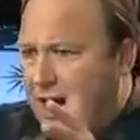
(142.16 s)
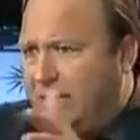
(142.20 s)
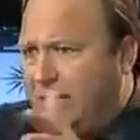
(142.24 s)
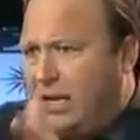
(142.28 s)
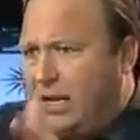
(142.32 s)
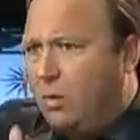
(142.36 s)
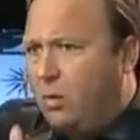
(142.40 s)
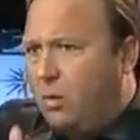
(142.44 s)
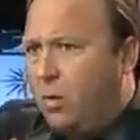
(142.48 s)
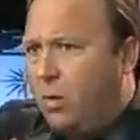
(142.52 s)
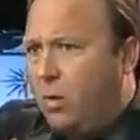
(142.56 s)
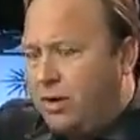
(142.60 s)

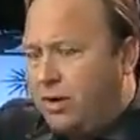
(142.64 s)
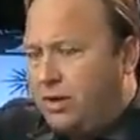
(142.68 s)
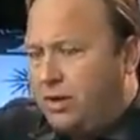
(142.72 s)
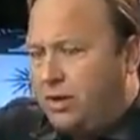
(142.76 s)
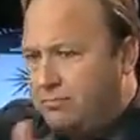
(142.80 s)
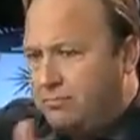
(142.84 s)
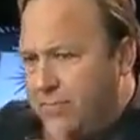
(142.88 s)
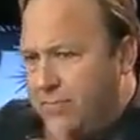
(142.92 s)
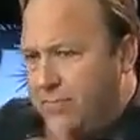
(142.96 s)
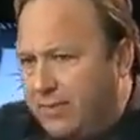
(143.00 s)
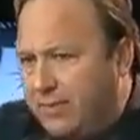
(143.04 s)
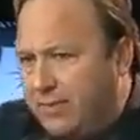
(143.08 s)
it's not that it
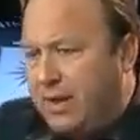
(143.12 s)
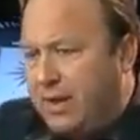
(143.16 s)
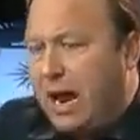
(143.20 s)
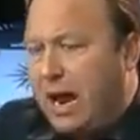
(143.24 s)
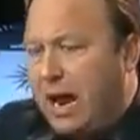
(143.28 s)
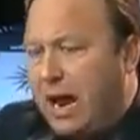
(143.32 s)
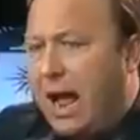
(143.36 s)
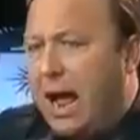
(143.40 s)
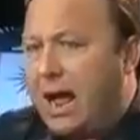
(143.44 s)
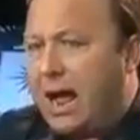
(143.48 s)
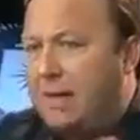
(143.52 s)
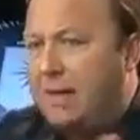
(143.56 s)
worries
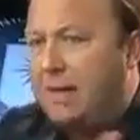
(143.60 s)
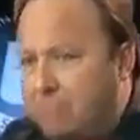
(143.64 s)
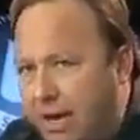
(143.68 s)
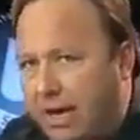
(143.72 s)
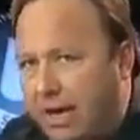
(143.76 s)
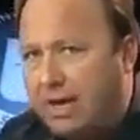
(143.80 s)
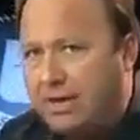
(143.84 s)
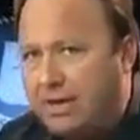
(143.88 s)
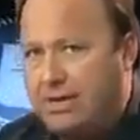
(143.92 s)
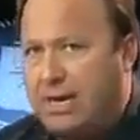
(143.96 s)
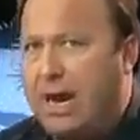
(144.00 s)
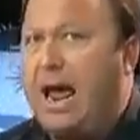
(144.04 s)
me that I'm
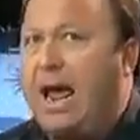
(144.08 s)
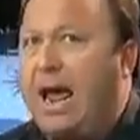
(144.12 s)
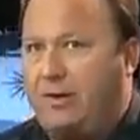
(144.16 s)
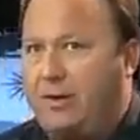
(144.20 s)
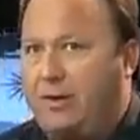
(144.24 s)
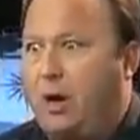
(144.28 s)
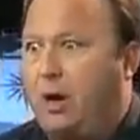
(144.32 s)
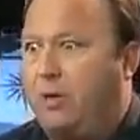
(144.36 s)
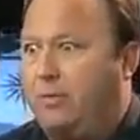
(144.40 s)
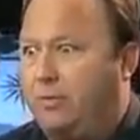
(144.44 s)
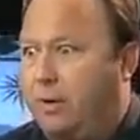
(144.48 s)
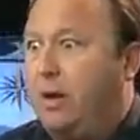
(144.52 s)
being
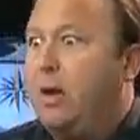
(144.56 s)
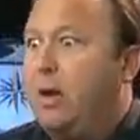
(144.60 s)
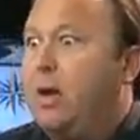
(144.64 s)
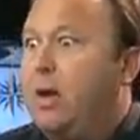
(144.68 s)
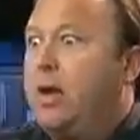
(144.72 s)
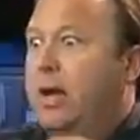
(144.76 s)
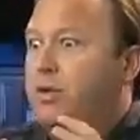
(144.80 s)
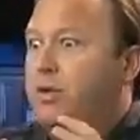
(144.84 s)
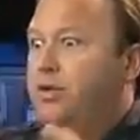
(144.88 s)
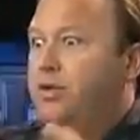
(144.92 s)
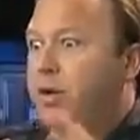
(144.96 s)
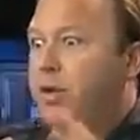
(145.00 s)
attacked over
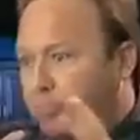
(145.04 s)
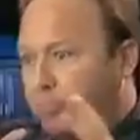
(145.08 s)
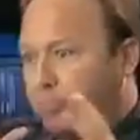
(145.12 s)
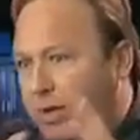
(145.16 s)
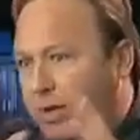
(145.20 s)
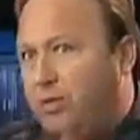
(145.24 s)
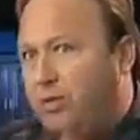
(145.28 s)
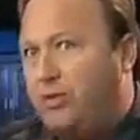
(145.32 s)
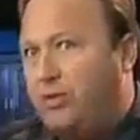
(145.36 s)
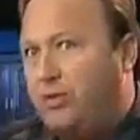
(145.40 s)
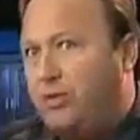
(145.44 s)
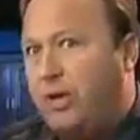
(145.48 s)
it. It
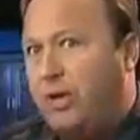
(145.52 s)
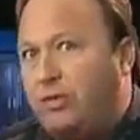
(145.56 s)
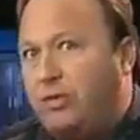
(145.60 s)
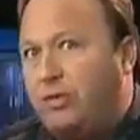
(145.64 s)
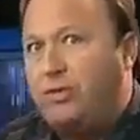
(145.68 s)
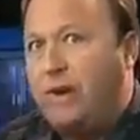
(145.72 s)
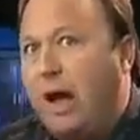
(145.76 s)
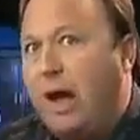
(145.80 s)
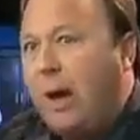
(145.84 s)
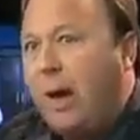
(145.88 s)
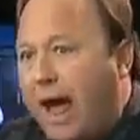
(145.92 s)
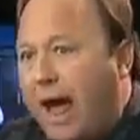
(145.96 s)
shows me
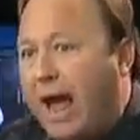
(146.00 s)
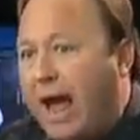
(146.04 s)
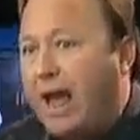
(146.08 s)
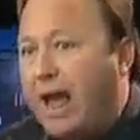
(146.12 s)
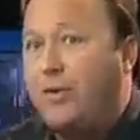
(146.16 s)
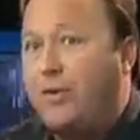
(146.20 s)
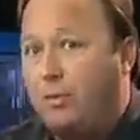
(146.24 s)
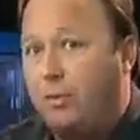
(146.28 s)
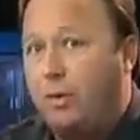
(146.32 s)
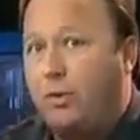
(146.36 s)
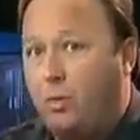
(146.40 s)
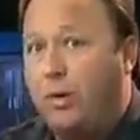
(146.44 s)
just how
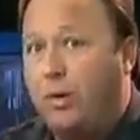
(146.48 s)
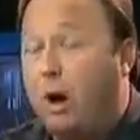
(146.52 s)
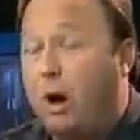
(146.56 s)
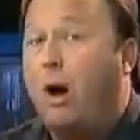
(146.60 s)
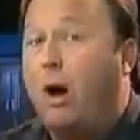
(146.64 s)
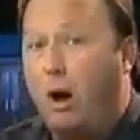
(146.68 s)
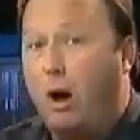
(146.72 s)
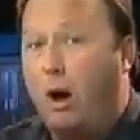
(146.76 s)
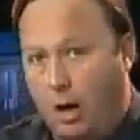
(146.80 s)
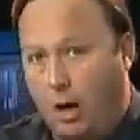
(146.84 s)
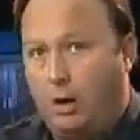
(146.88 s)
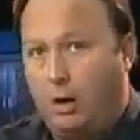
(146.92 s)
accurate
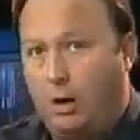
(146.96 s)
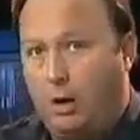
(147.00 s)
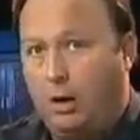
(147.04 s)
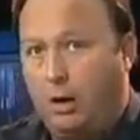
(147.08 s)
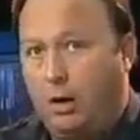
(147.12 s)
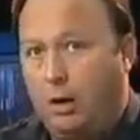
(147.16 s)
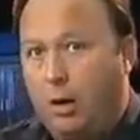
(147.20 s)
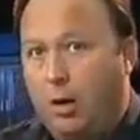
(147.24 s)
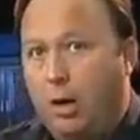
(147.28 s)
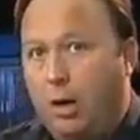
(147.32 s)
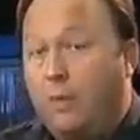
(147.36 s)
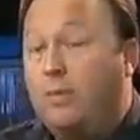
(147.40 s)
we are.
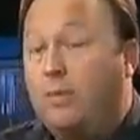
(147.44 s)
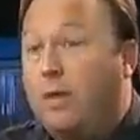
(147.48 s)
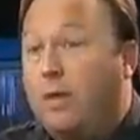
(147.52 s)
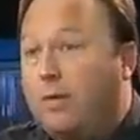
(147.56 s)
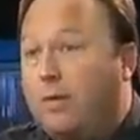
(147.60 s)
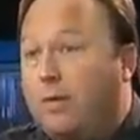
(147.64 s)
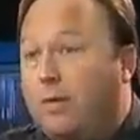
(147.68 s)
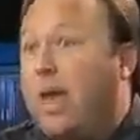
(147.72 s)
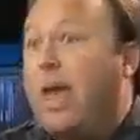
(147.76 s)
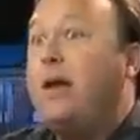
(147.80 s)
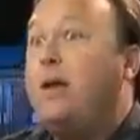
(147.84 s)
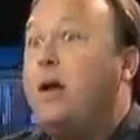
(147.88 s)

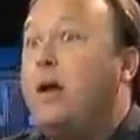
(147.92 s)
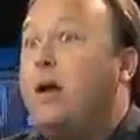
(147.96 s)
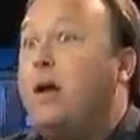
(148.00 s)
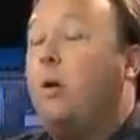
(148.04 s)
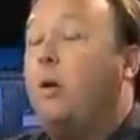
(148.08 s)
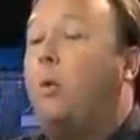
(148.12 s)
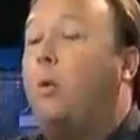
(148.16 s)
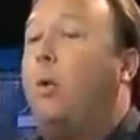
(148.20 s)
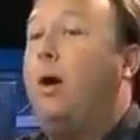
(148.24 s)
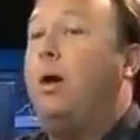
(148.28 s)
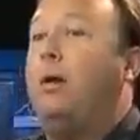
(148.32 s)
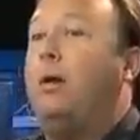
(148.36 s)
That they
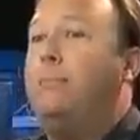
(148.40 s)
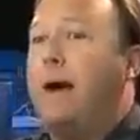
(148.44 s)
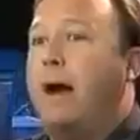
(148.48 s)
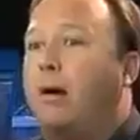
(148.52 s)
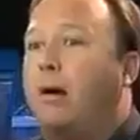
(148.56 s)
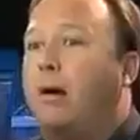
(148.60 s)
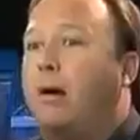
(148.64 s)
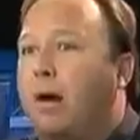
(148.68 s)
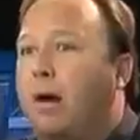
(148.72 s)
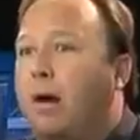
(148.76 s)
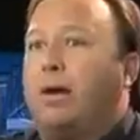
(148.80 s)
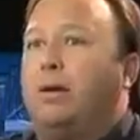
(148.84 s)
don't want
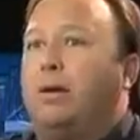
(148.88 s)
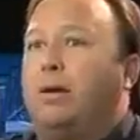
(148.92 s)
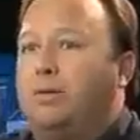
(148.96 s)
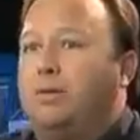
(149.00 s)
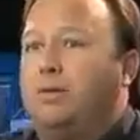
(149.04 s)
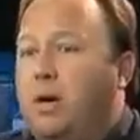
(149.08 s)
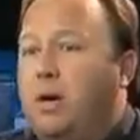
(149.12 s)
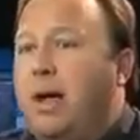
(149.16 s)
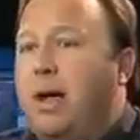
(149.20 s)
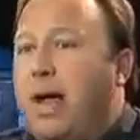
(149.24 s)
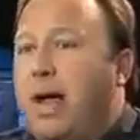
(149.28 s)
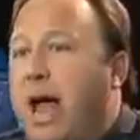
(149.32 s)

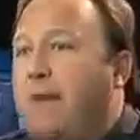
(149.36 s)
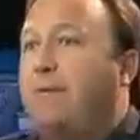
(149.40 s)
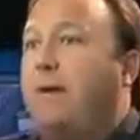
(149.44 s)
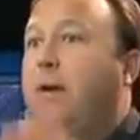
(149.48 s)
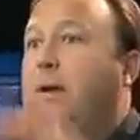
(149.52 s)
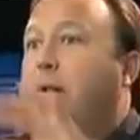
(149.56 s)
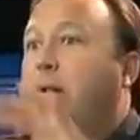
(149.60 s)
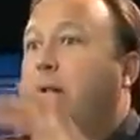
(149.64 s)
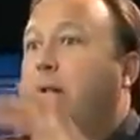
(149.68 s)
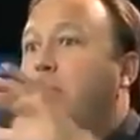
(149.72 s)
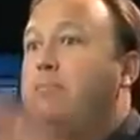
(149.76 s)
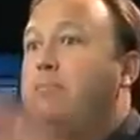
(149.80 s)
Americans
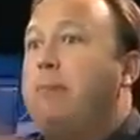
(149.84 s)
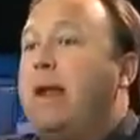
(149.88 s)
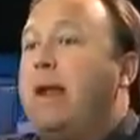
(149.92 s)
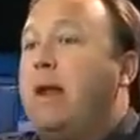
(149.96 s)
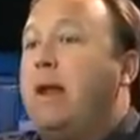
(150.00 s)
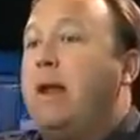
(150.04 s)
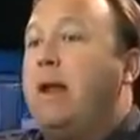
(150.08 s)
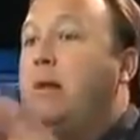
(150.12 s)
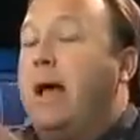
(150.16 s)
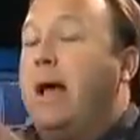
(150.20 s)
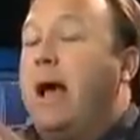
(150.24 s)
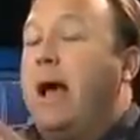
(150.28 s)
having a
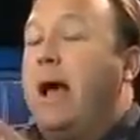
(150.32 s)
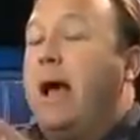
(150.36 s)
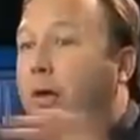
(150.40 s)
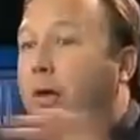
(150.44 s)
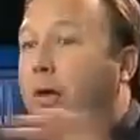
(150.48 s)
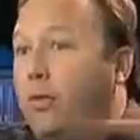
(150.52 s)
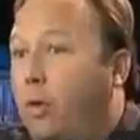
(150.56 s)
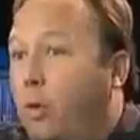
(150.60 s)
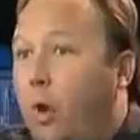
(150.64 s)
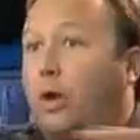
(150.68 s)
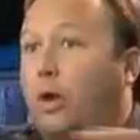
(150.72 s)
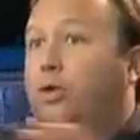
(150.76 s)
debate
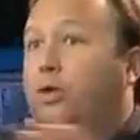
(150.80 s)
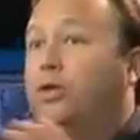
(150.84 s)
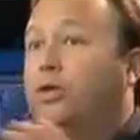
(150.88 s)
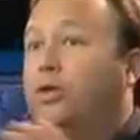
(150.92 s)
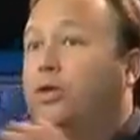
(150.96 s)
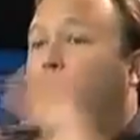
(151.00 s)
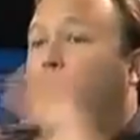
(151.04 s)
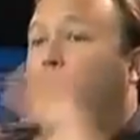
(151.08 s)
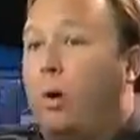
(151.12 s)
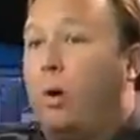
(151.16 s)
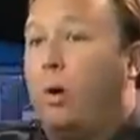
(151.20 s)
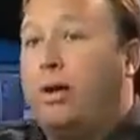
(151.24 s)
about the
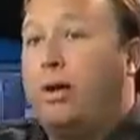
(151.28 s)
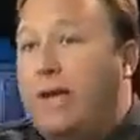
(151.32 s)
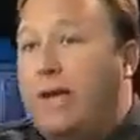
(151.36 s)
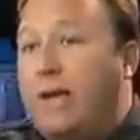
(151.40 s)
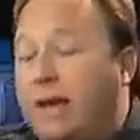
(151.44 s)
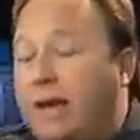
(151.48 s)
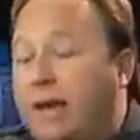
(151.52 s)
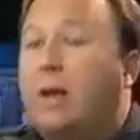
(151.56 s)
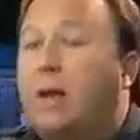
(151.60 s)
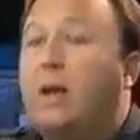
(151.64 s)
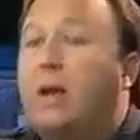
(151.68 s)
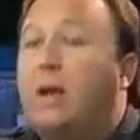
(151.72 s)
worst war
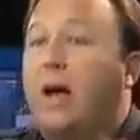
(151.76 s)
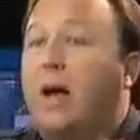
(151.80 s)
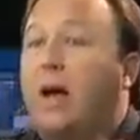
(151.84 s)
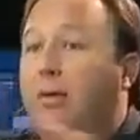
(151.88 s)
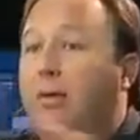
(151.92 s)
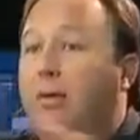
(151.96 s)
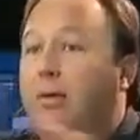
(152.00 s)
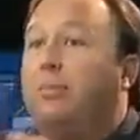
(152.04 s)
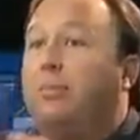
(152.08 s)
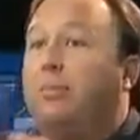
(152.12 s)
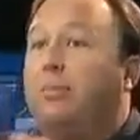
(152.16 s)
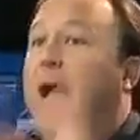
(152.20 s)
yet
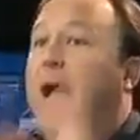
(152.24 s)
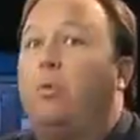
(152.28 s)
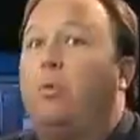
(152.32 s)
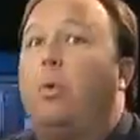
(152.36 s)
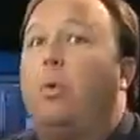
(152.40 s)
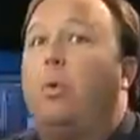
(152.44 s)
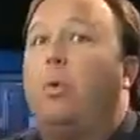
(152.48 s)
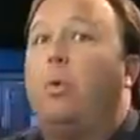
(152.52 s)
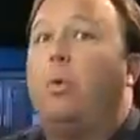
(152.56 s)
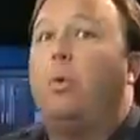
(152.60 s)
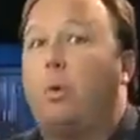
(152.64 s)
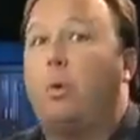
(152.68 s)
of the
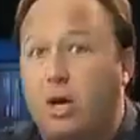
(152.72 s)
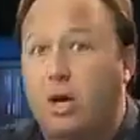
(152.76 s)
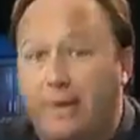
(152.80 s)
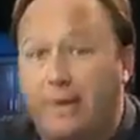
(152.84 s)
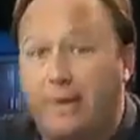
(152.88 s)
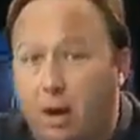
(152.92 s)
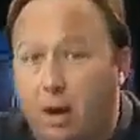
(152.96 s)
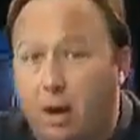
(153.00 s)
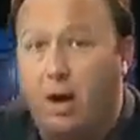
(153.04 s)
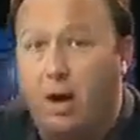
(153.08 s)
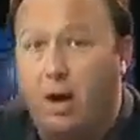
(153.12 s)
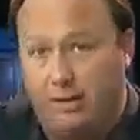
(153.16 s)
5
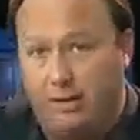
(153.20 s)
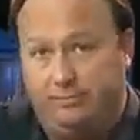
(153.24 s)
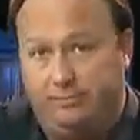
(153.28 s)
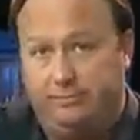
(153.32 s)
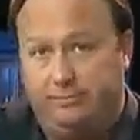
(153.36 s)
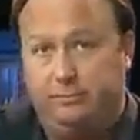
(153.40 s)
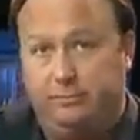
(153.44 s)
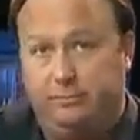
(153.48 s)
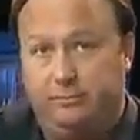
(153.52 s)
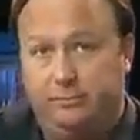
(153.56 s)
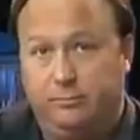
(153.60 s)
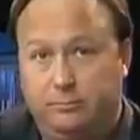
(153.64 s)
wars going
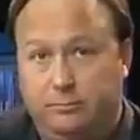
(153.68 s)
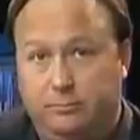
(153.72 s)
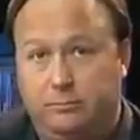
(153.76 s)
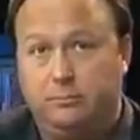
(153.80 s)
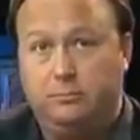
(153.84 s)
on.